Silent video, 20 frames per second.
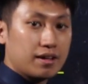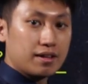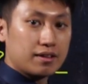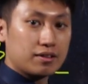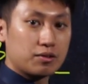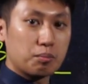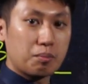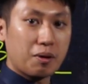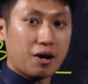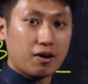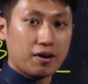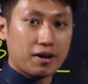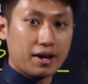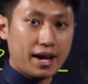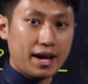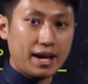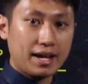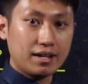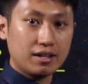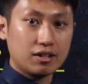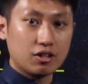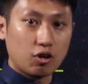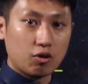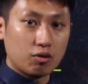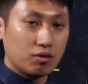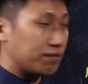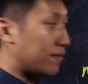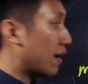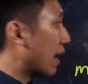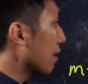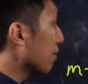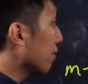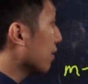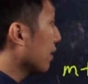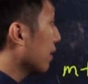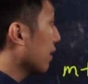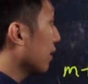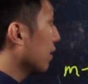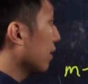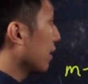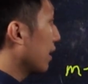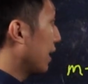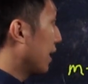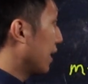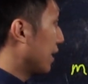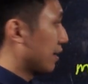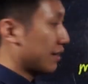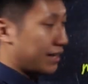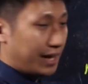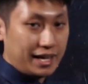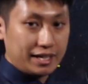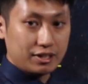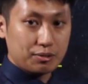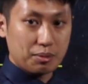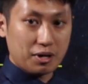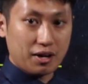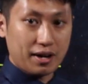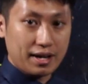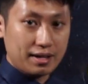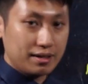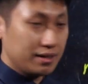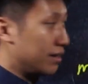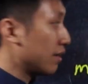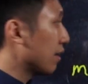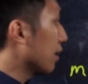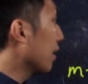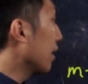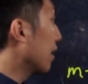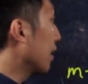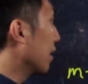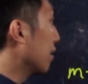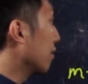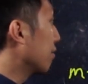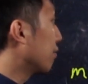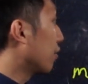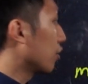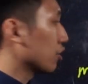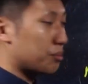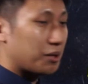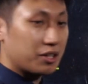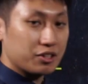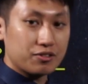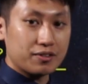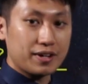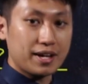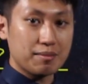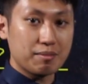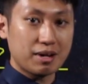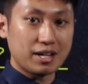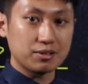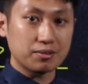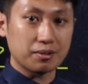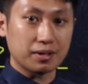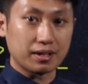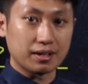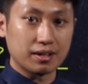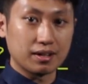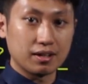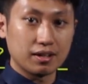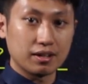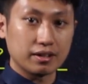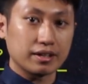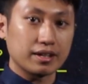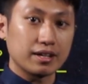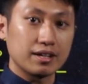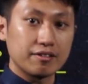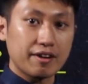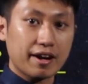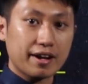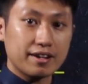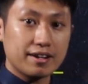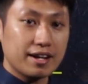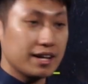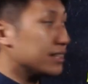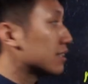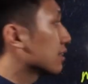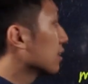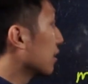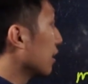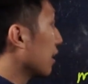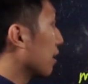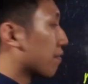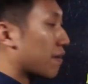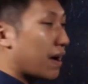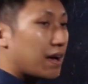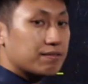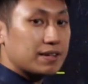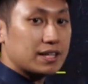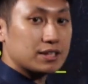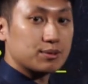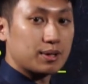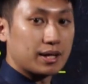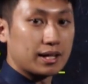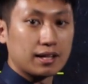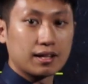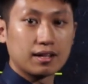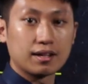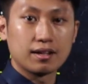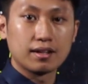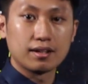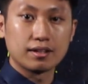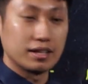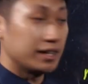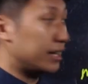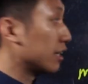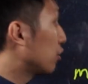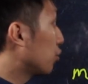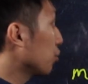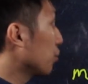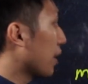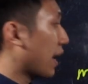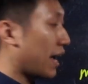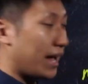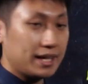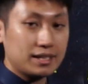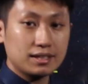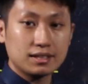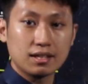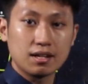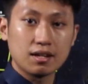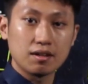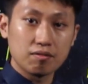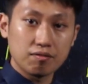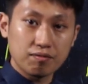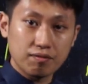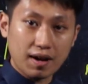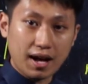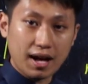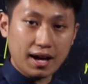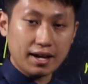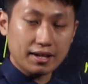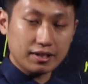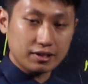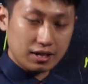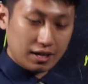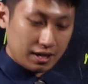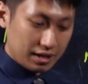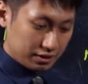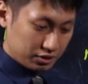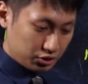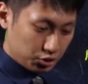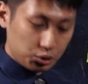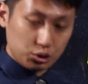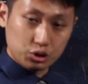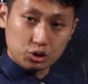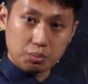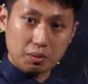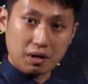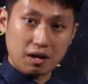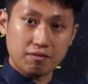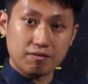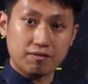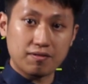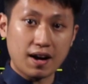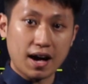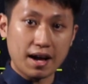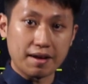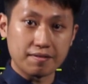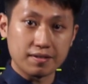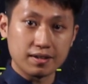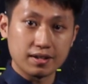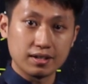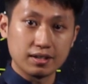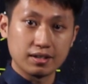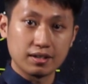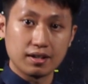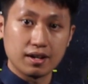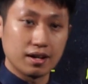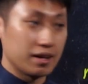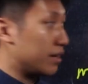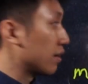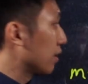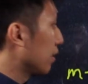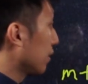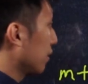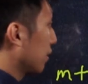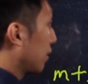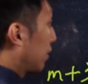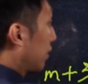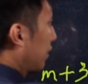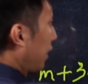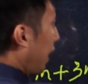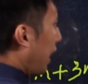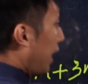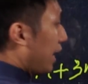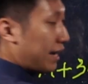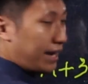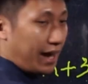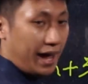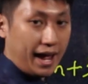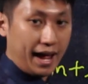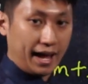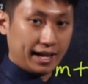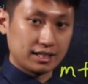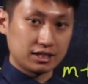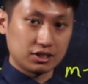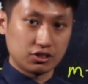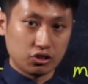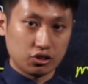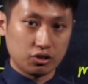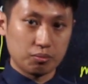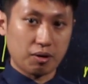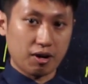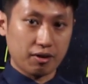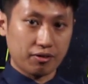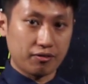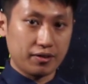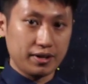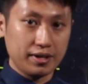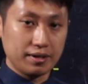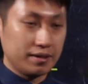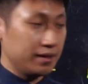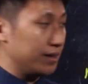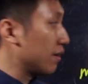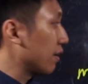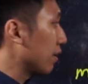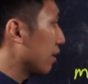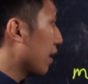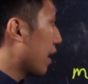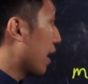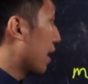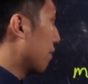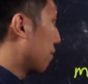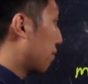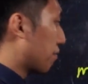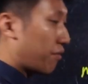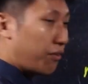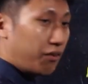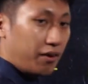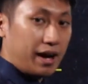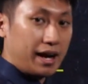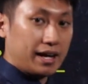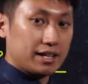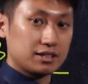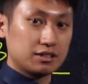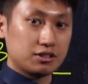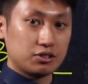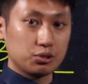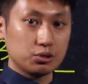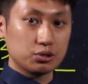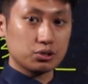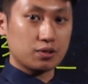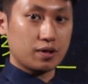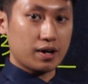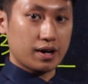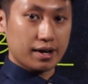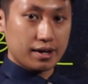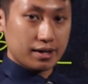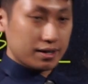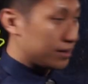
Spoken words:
to the power n over 5, and 8 to the power n, and 4 to the power 3n minus 1. Gotta recognize 35 as what? 32 as 2 to the power 5, 8 as 2 to the power 3, and 4 as 2 squared.